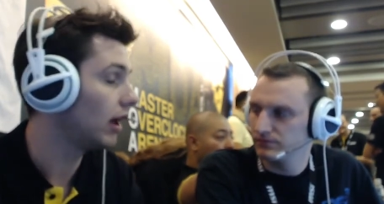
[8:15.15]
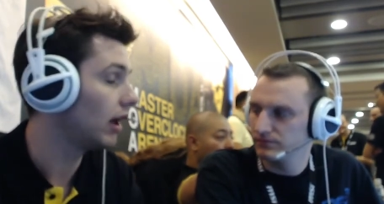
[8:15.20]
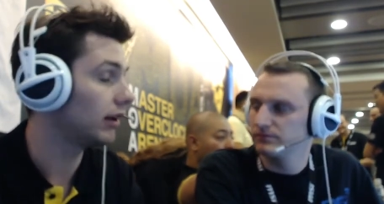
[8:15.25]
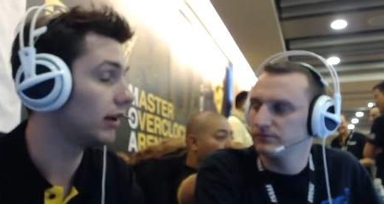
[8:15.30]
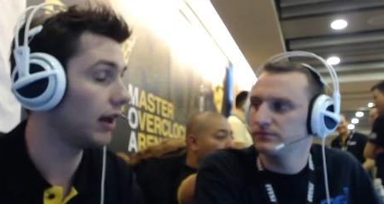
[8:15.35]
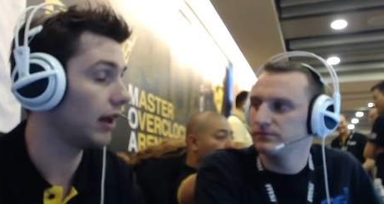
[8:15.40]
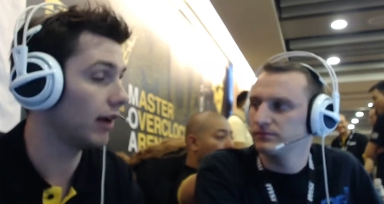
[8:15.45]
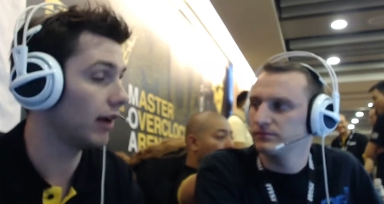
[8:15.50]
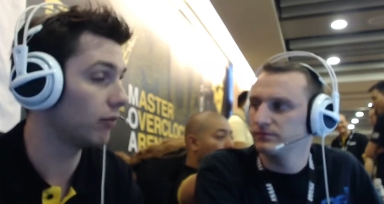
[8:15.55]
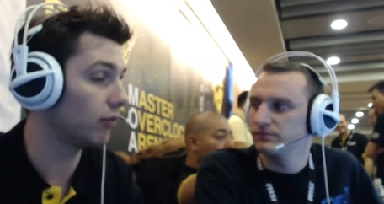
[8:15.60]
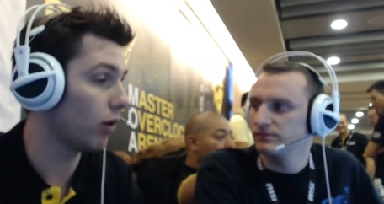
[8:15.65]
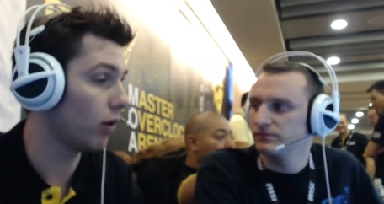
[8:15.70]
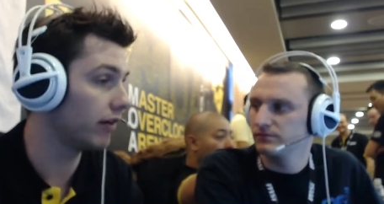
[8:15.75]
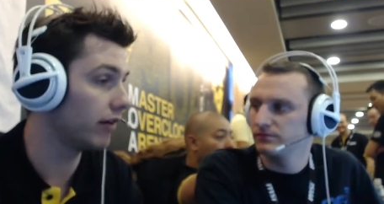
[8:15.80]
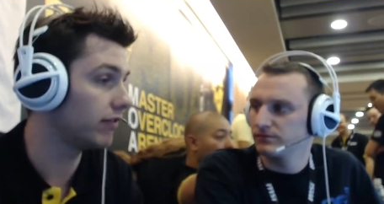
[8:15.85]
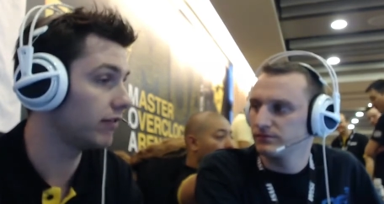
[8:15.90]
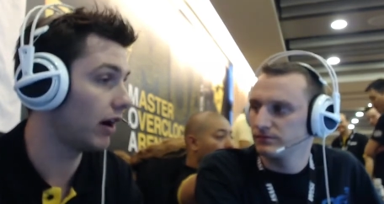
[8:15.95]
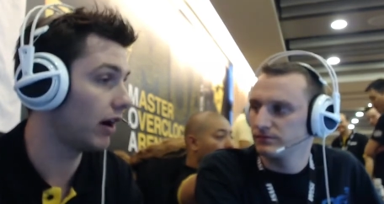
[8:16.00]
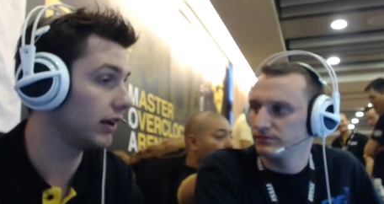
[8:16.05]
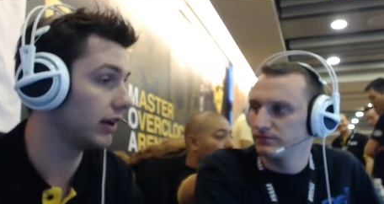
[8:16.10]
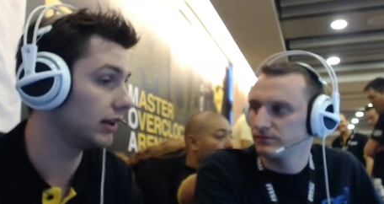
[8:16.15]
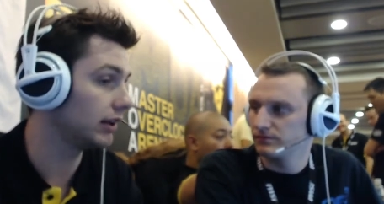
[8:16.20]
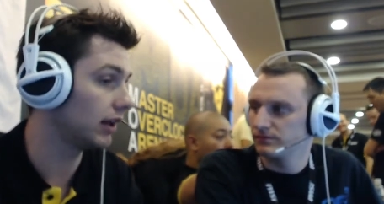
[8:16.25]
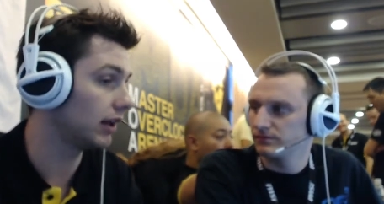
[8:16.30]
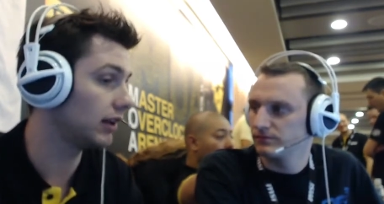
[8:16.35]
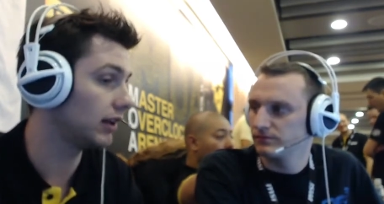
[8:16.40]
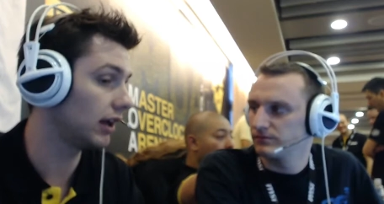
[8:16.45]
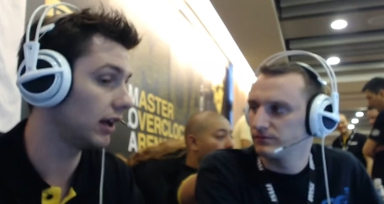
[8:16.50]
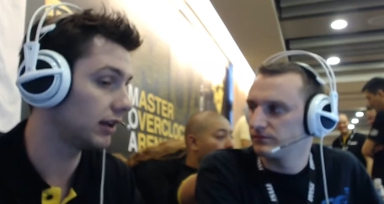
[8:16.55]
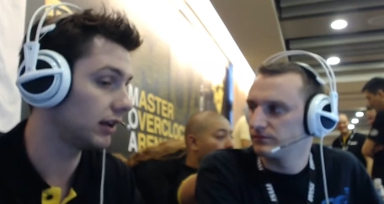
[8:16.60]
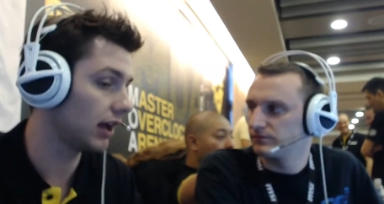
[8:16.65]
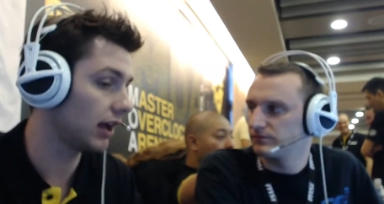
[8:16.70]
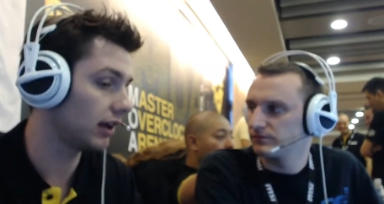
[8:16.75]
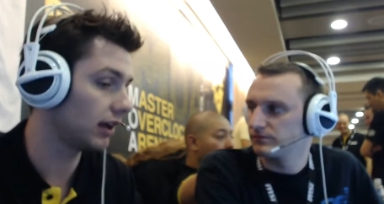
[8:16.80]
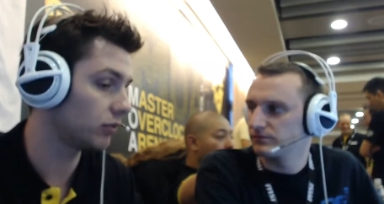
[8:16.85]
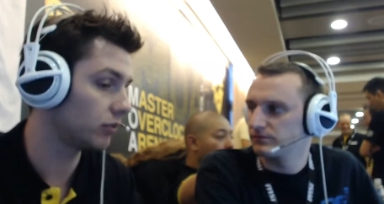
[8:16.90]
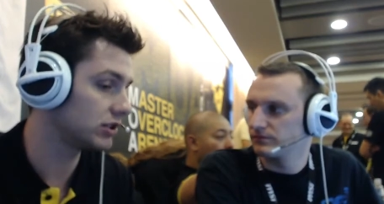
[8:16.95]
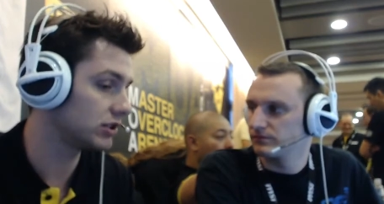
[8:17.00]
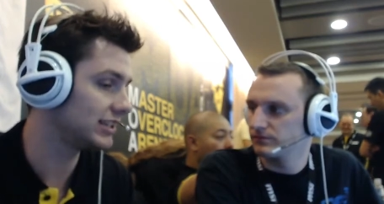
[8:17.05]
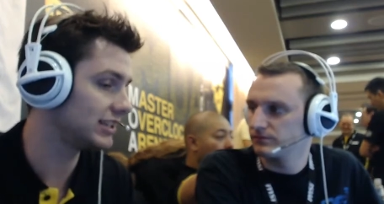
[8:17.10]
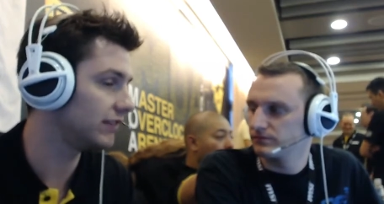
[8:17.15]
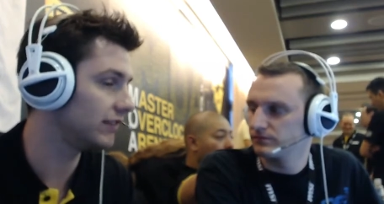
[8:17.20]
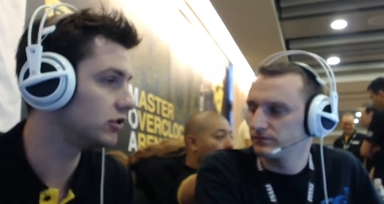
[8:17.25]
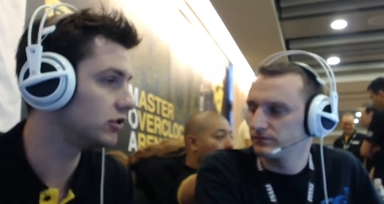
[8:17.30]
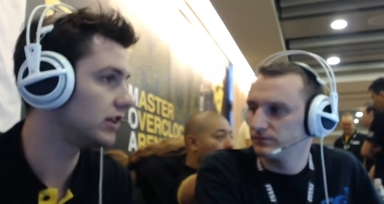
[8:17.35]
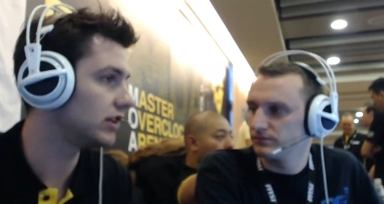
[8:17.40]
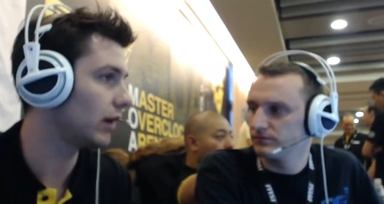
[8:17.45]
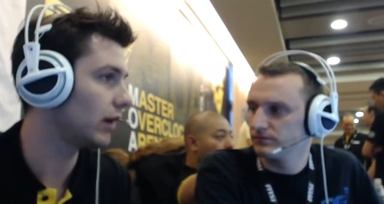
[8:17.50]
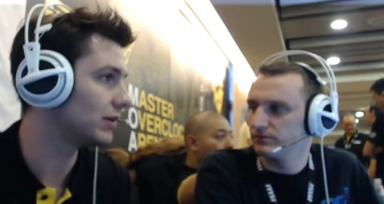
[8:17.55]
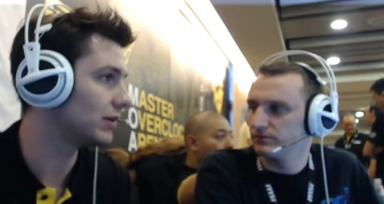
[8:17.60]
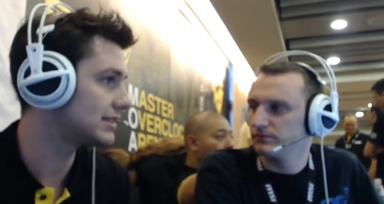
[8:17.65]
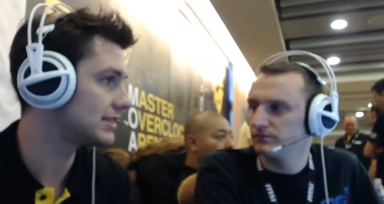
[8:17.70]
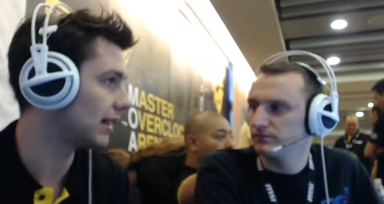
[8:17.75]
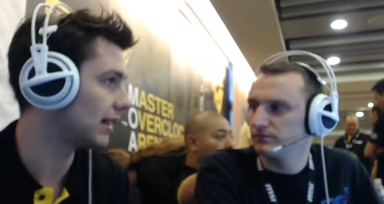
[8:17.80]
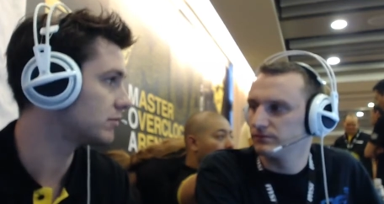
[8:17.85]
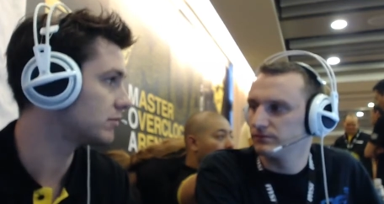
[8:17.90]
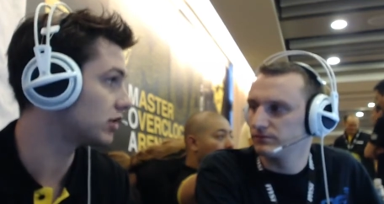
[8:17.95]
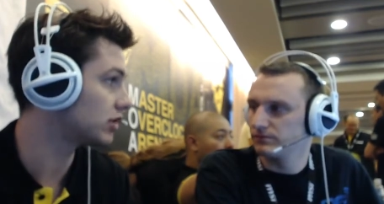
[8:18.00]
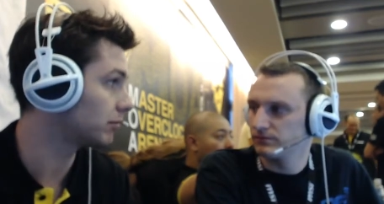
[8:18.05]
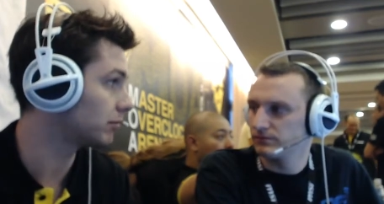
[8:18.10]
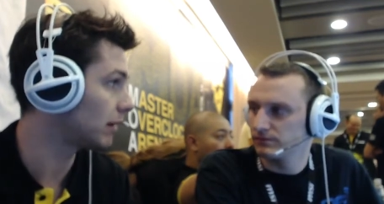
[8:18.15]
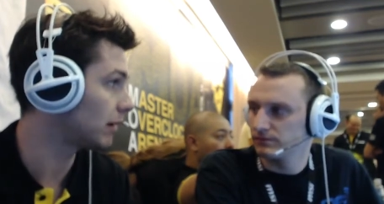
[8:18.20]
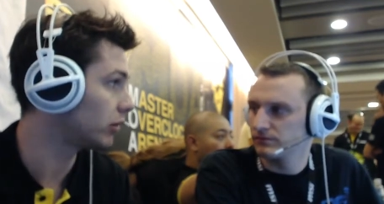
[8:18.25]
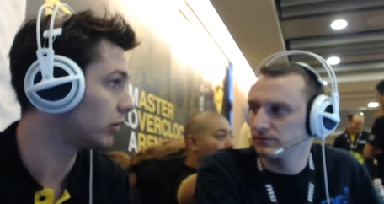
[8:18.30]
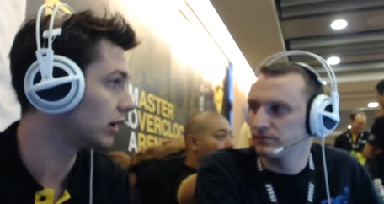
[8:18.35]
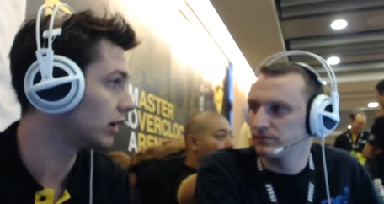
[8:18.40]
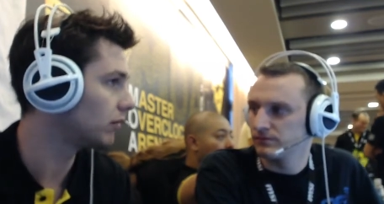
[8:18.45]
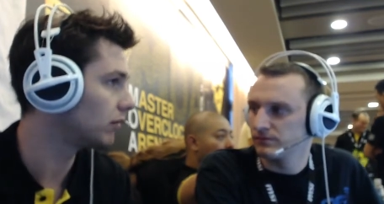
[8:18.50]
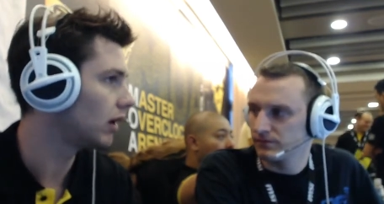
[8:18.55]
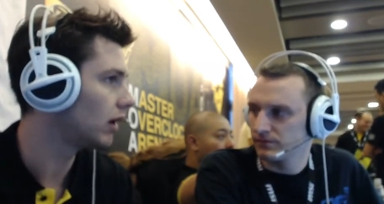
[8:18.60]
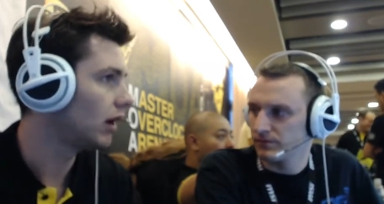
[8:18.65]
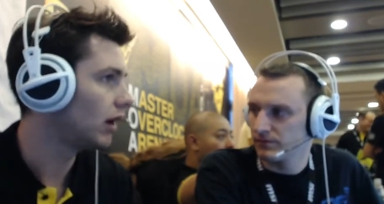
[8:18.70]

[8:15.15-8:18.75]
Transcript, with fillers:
Speaker 1: and then they have one variant that they, they received today with Samsung memory.